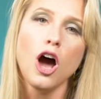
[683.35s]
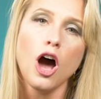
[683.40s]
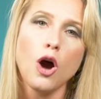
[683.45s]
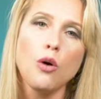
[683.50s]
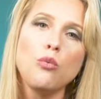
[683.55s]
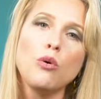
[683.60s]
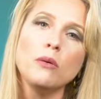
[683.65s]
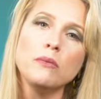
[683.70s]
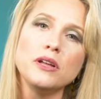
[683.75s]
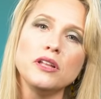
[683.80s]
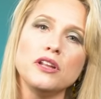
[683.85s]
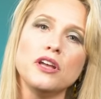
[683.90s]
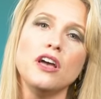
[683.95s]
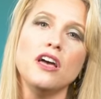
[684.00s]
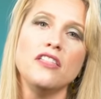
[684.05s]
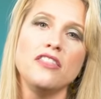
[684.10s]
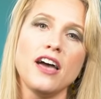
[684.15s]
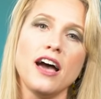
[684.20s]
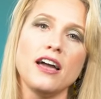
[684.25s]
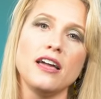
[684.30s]
a woman
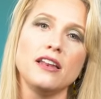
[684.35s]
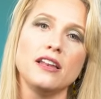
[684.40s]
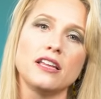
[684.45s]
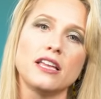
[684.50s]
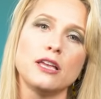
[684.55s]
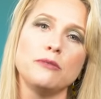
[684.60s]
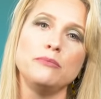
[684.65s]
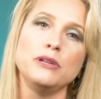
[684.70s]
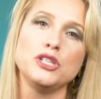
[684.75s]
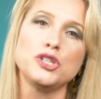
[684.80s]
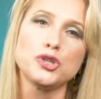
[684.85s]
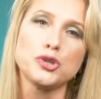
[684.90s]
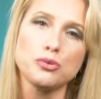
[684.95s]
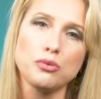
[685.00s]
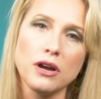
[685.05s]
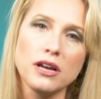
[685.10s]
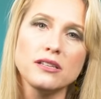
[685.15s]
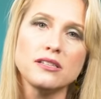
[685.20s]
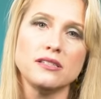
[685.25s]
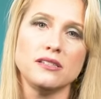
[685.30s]
that can be
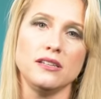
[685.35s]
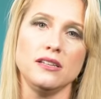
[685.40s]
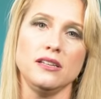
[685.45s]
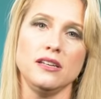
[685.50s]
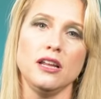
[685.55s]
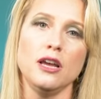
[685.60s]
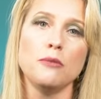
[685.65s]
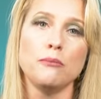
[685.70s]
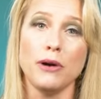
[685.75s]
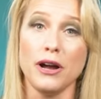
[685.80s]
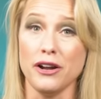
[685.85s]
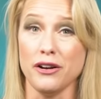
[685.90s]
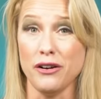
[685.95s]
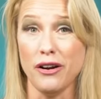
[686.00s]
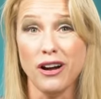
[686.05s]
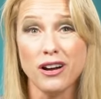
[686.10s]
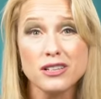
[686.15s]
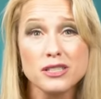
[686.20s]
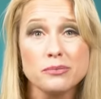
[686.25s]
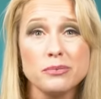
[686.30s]
trusted by her
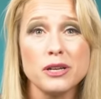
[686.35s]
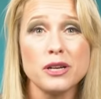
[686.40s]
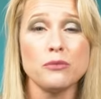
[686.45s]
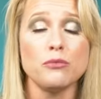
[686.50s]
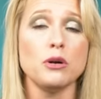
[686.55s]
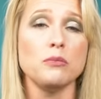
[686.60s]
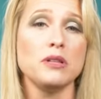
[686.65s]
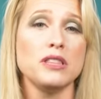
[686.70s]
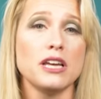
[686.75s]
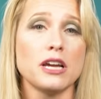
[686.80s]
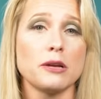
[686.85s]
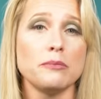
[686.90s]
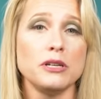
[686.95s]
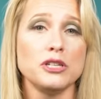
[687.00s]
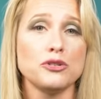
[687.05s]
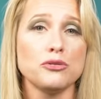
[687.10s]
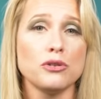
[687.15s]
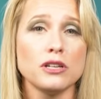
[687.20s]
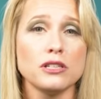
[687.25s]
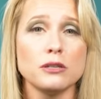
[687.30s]
husband, a woman that can
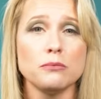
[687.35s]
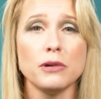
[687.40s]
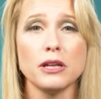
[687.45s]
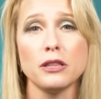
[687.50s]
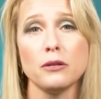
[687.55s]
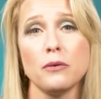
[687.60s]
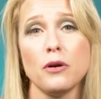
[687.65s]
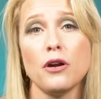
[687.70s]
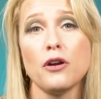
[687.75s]
be trusted by the,